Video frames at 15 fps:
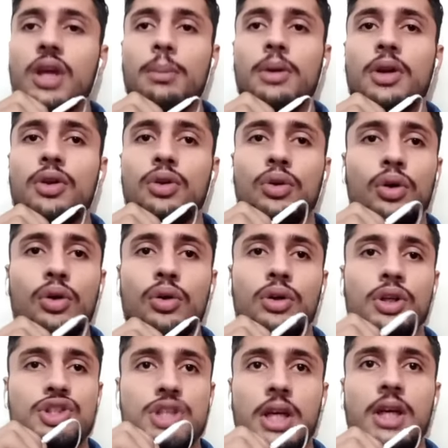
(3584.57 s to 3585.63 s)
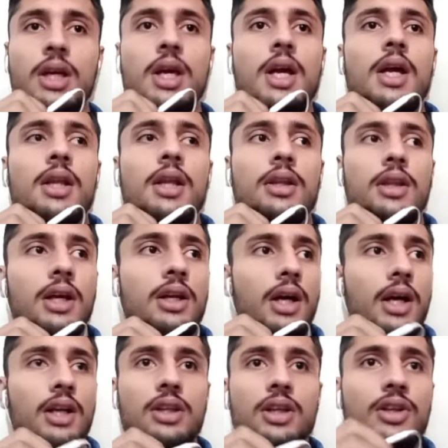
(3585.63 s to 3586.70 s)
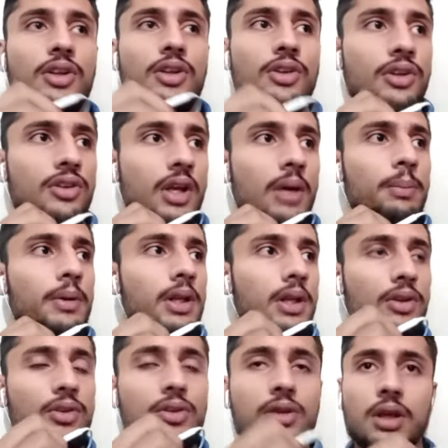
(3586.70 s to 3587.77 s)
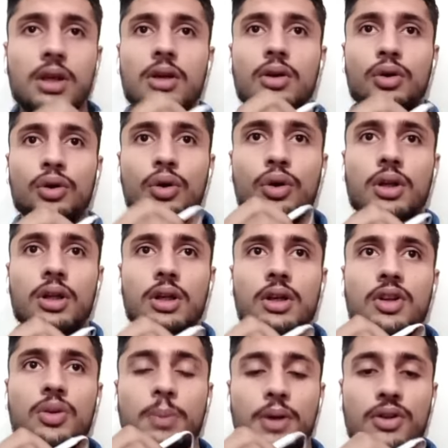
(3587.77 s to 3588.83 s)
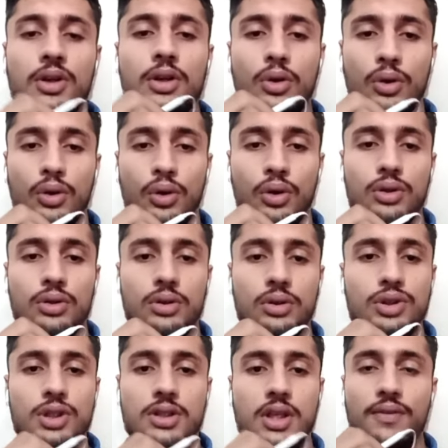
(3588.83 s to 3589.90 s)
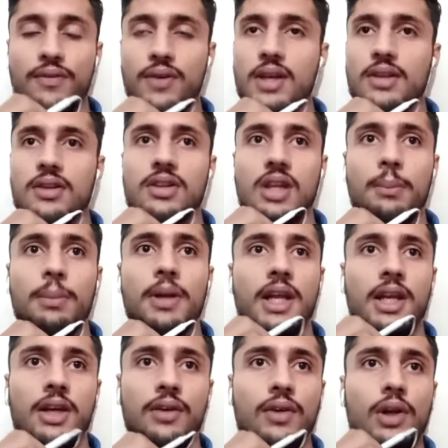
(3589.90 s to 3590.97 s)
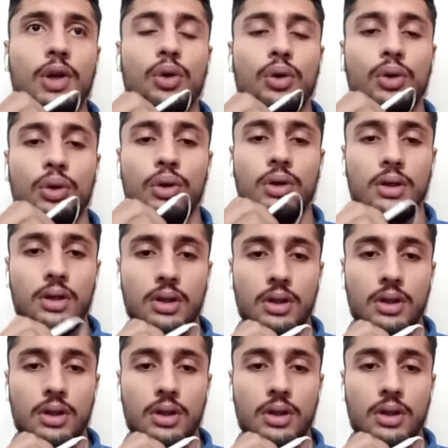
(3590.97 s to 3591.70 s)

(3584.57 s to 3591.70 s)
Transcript: it is not gonna check that either this example is there or not it is present or not you just give fake example and it will look good